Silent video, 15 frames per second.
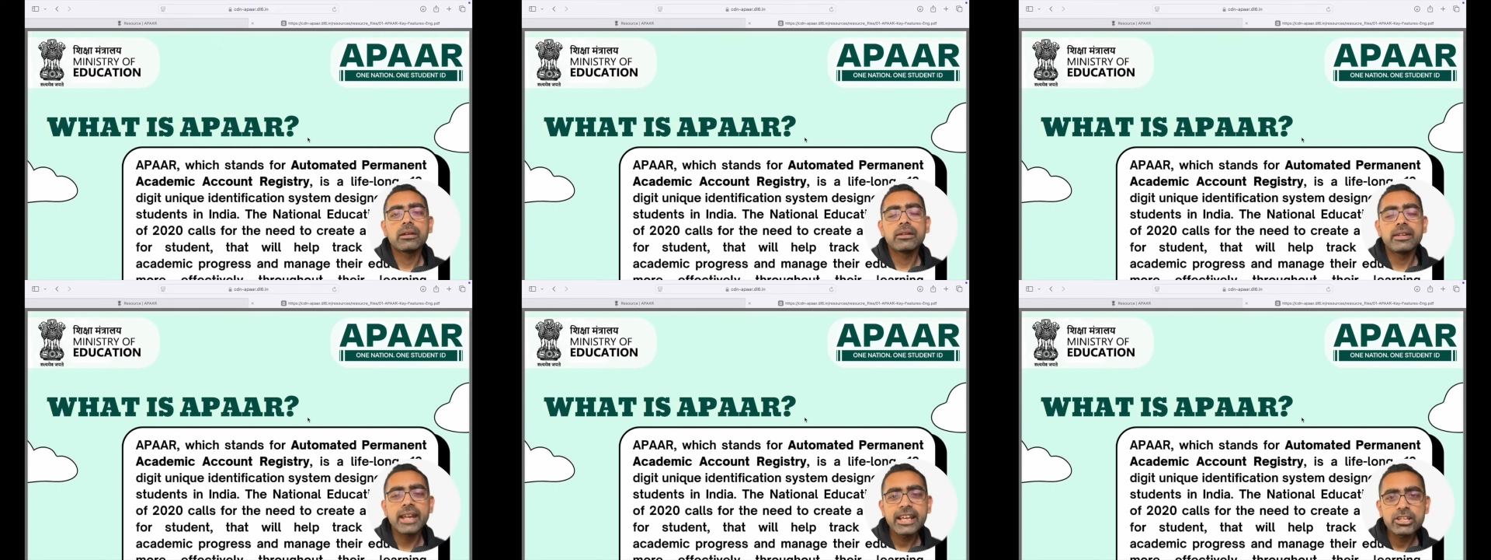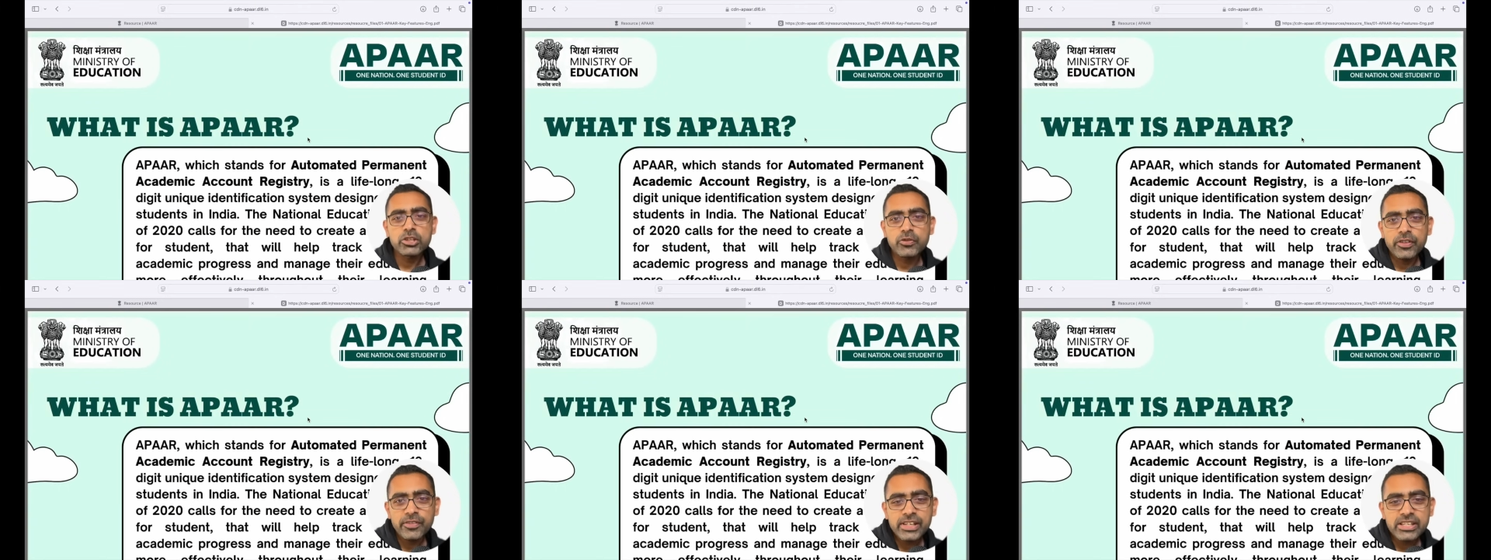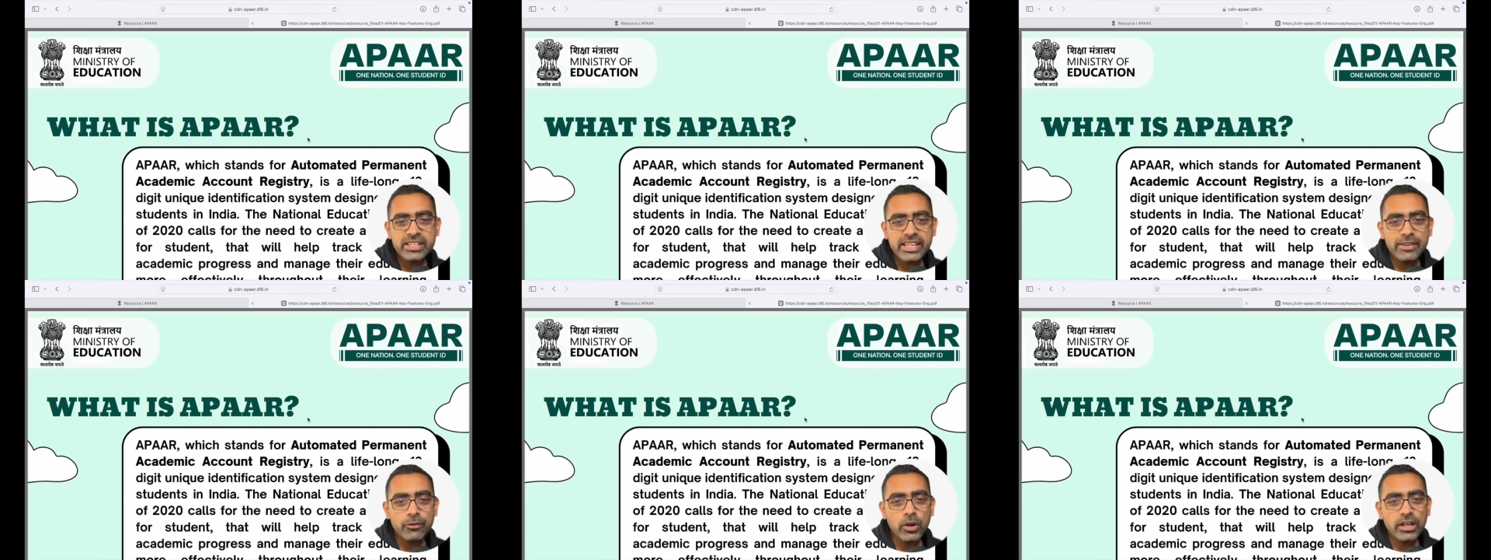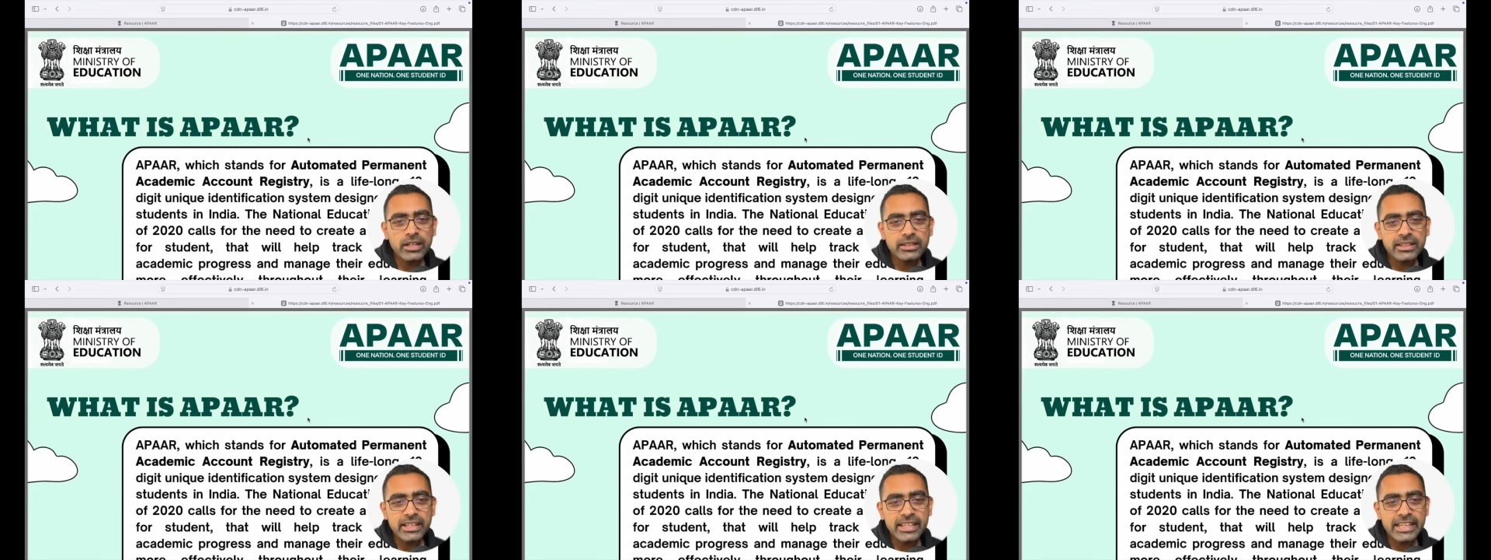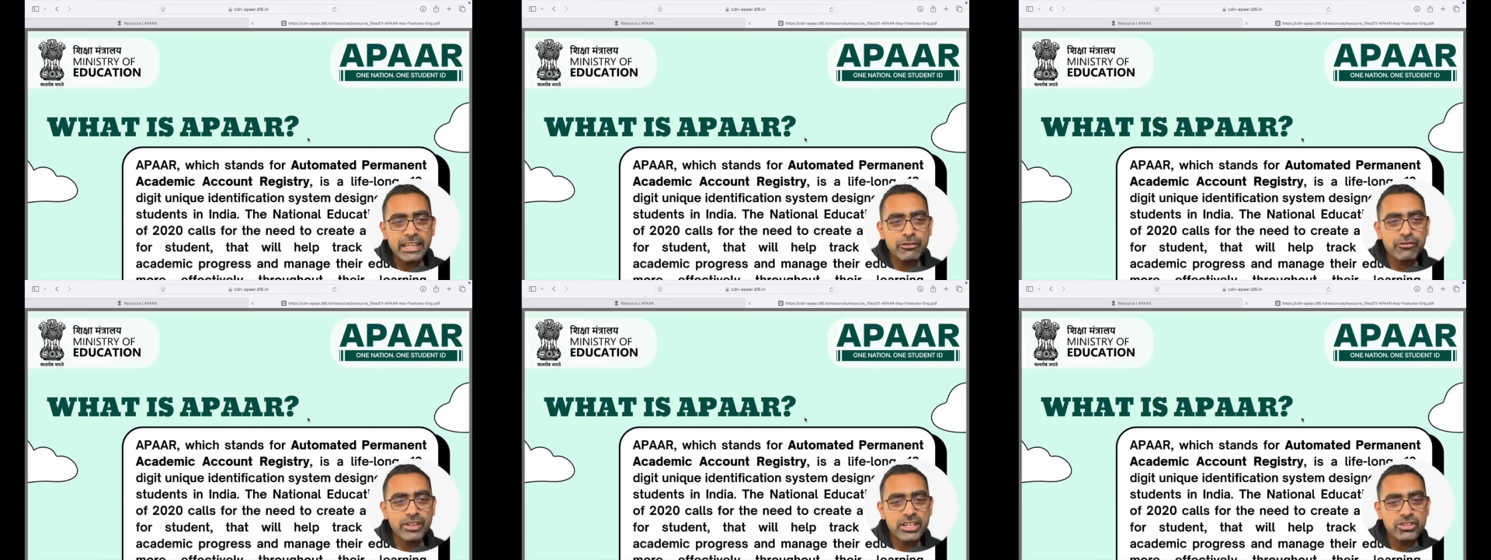Next, we will see what are the
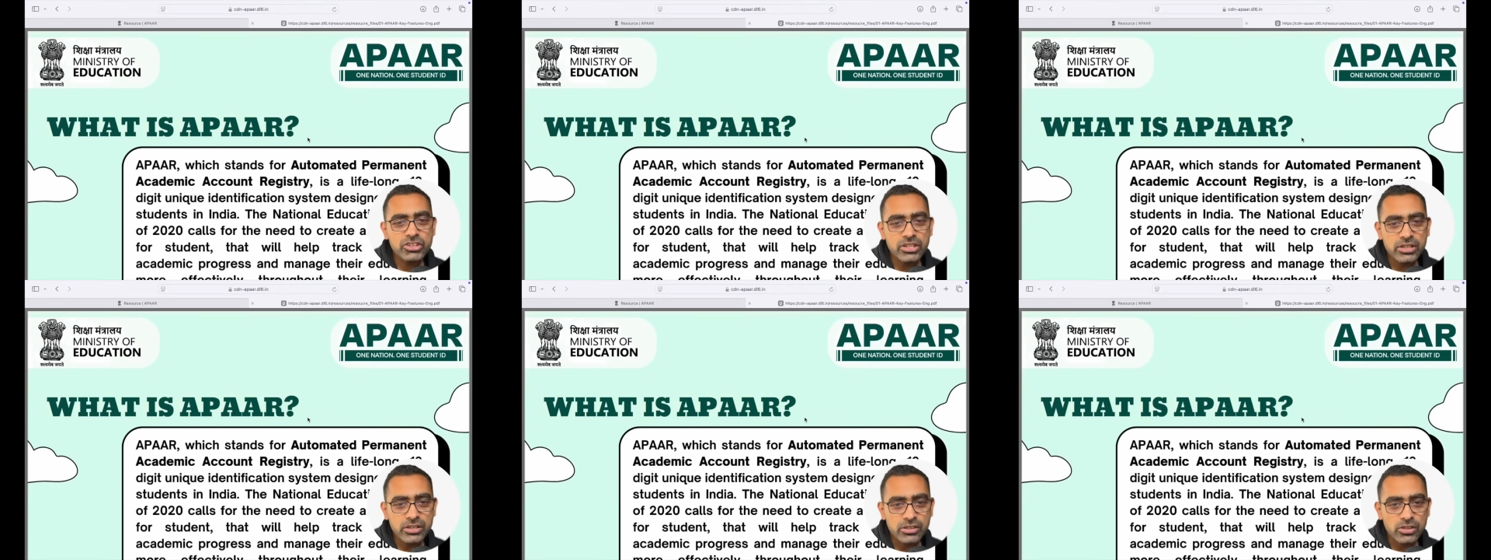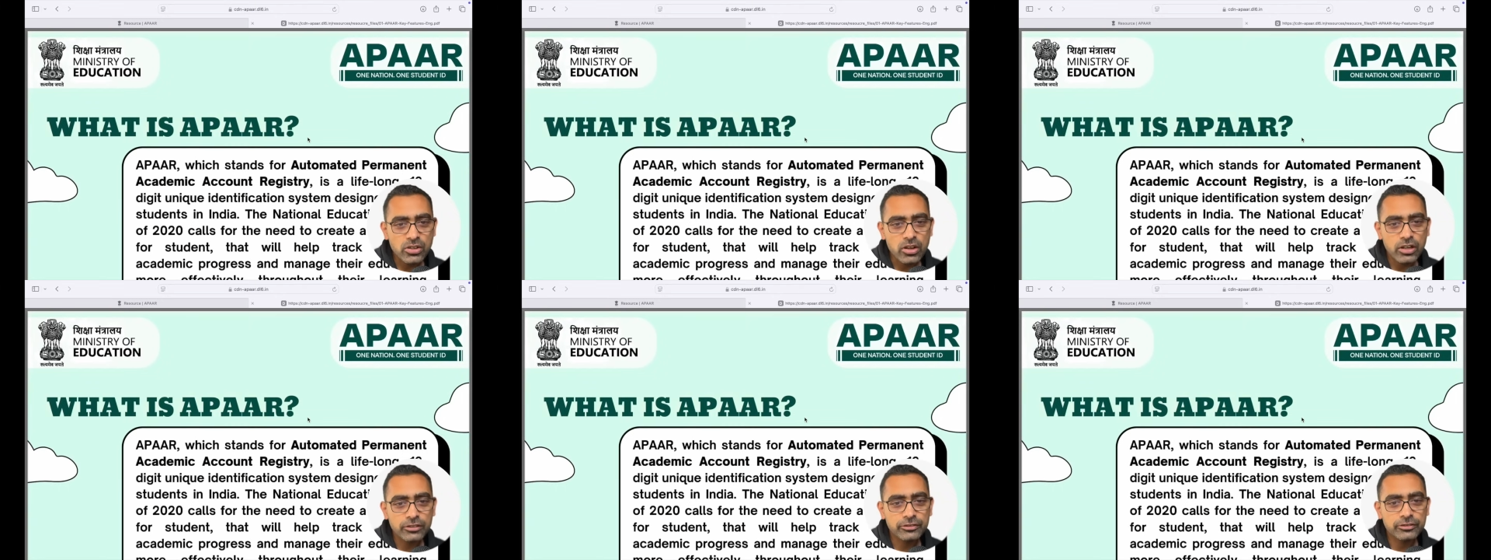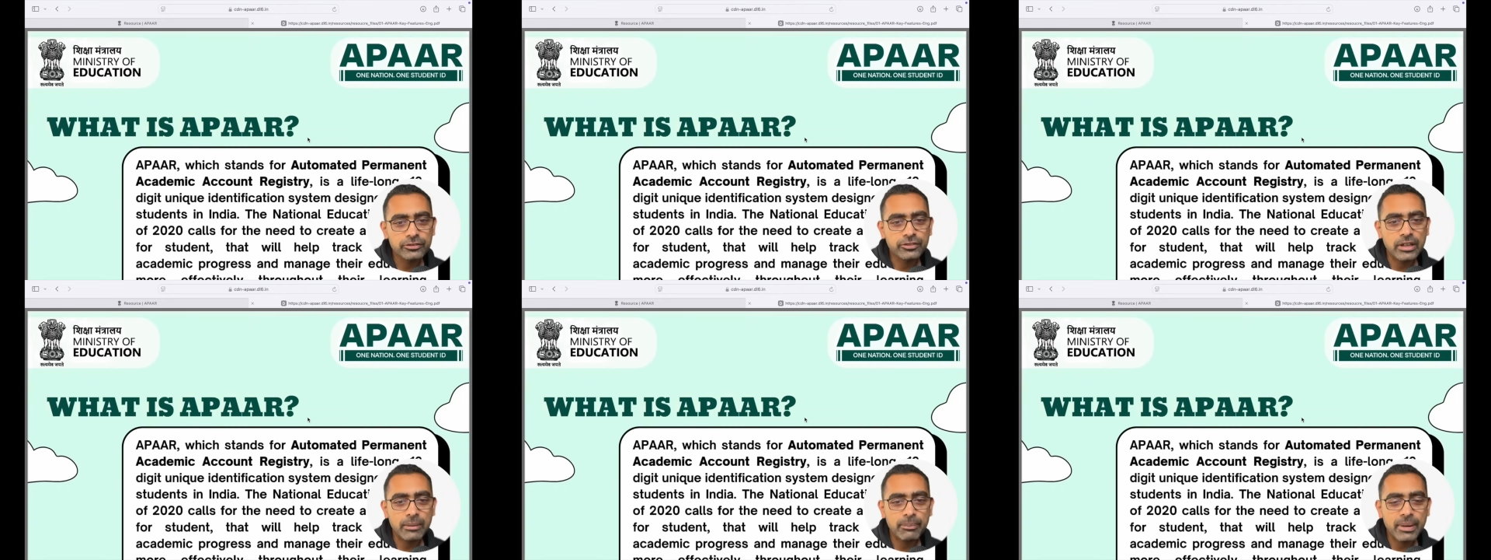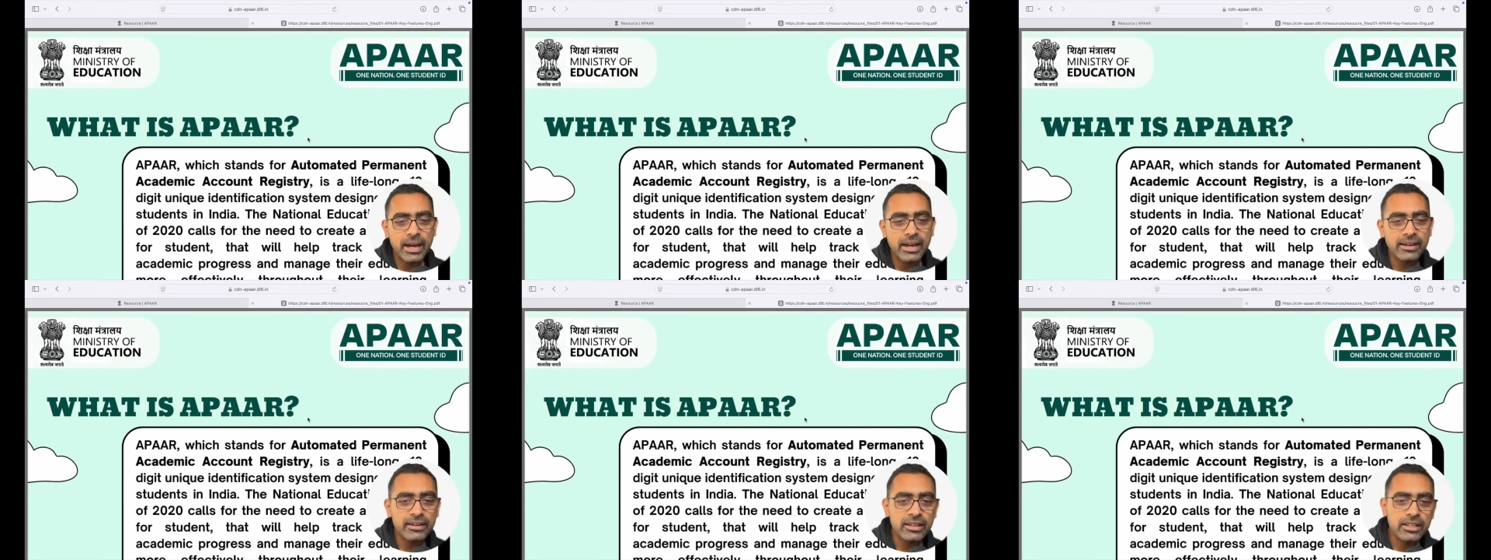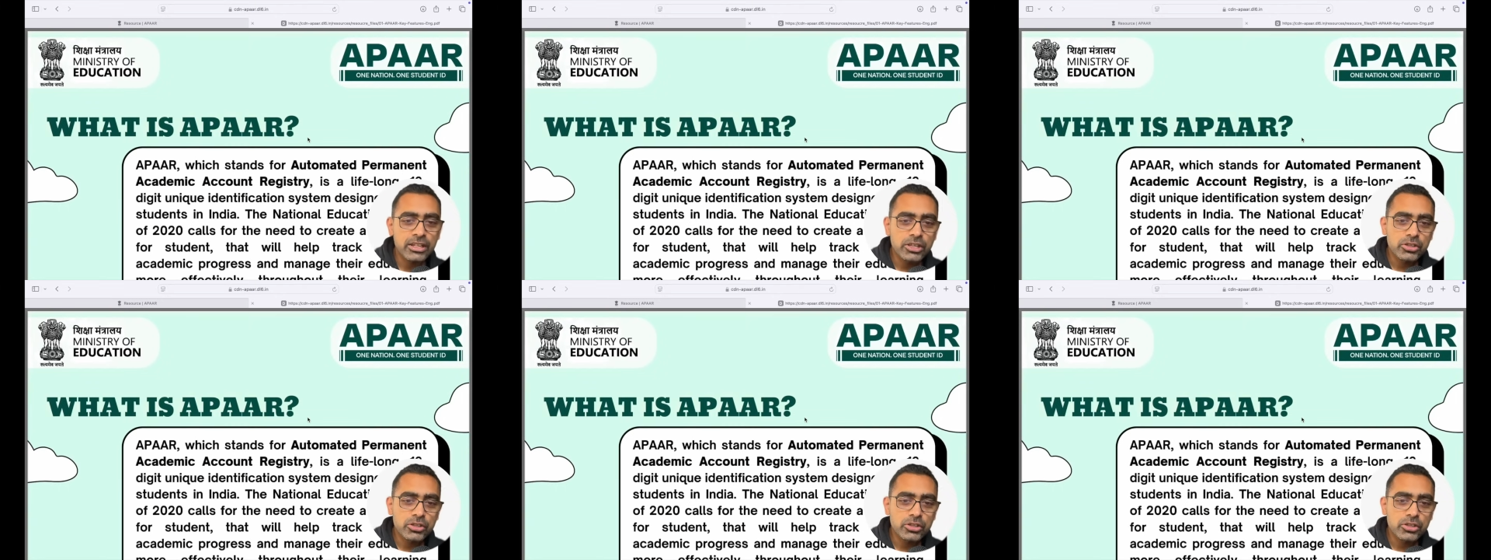key features of APAAR.